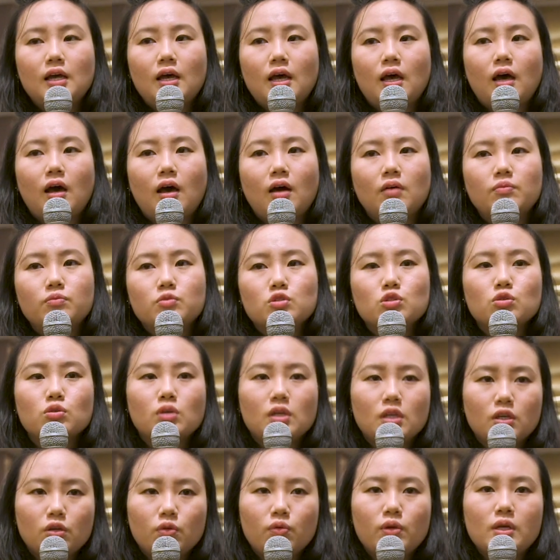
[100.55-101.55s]
um, to
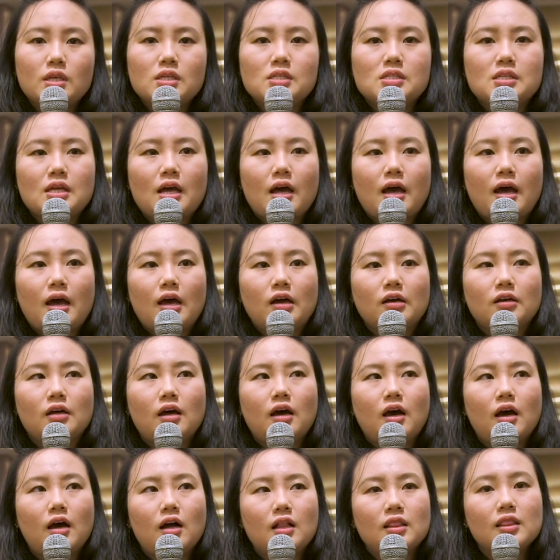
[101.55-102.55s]
increase their uh,